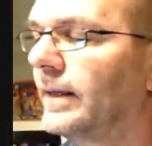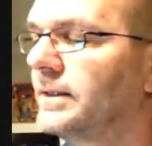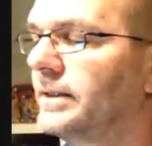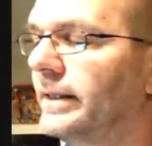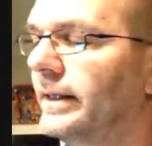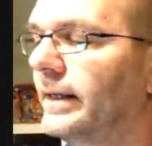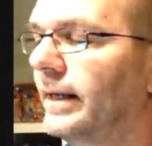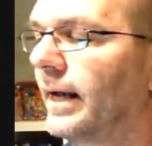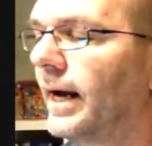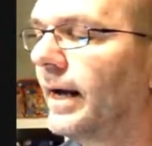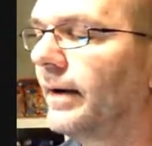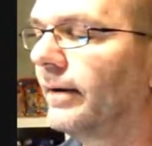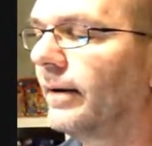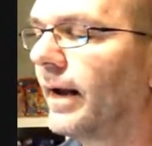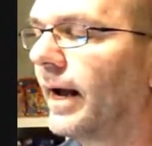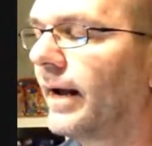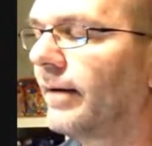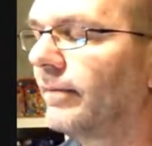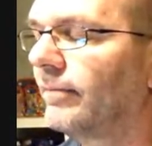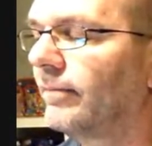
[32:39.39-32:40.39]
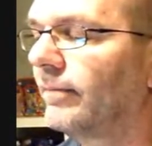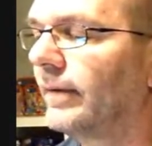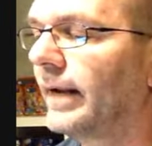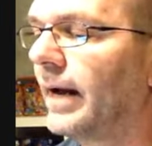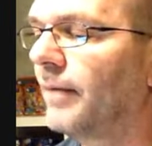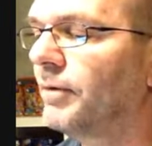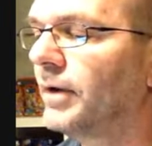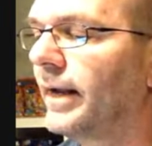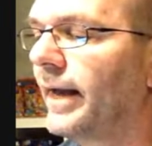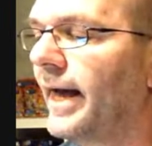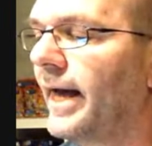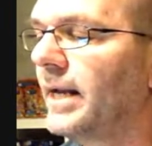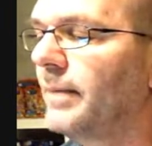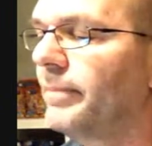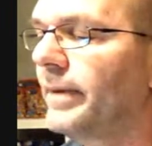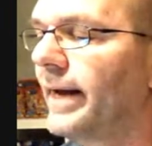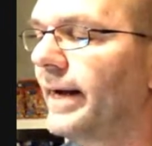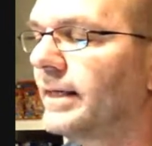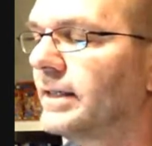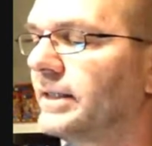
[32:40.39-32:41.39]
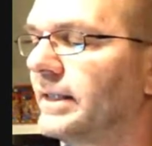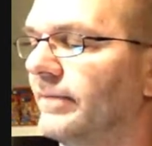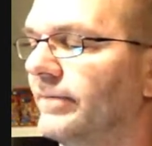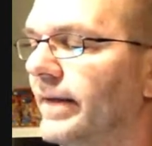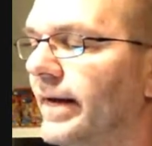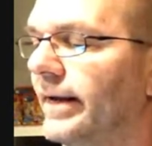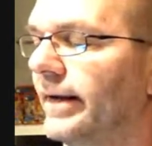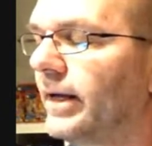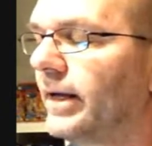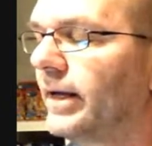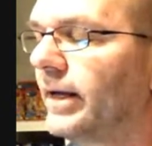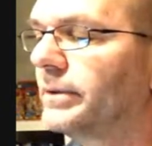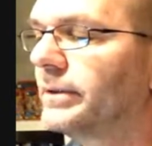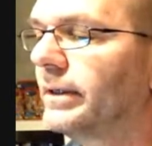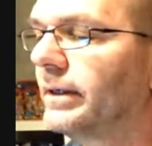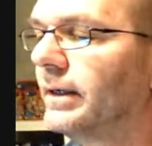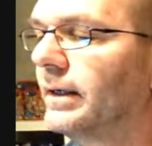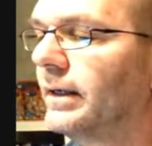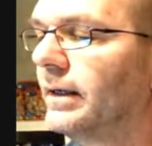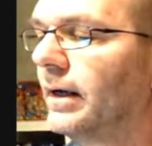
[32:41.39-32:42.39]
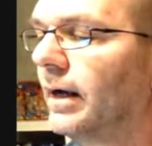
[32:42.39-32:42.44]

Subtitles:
Let's see. Now I'm going to add him back and see if that helps.